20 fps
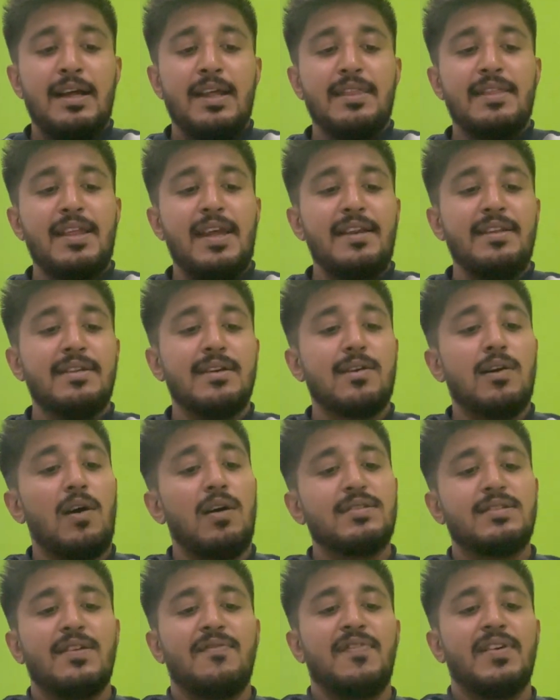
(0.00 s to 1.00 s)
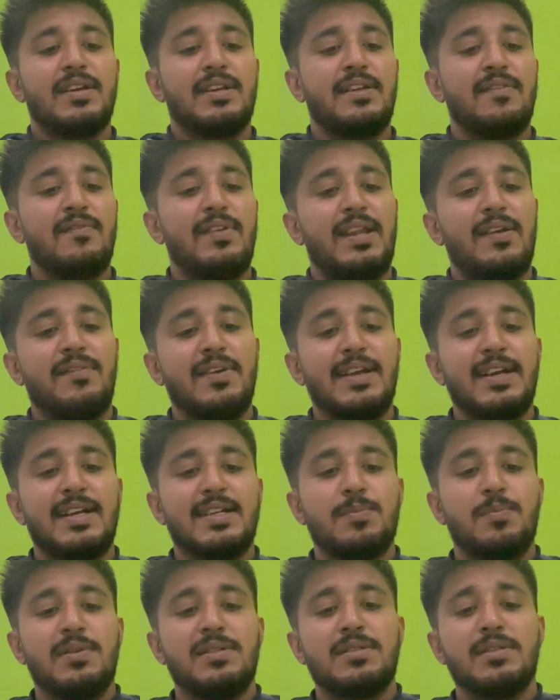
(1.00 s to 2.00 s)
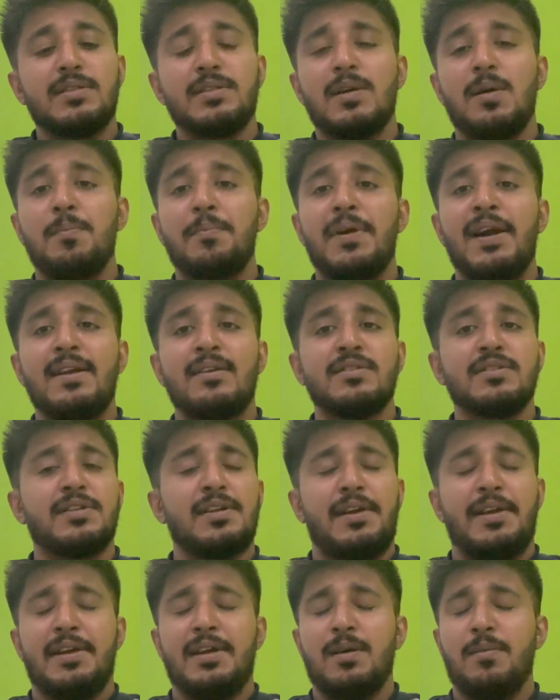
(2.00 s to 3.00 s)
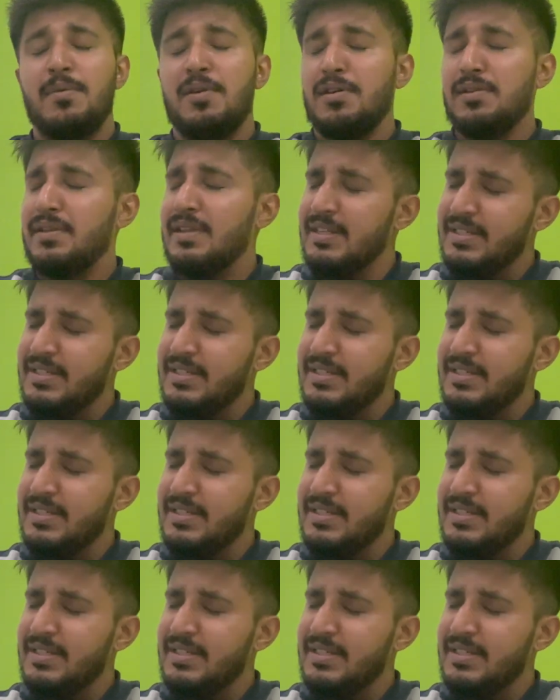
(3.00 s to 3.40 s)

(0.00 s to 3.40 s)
then the cost effective living expenses compared to studying abroad.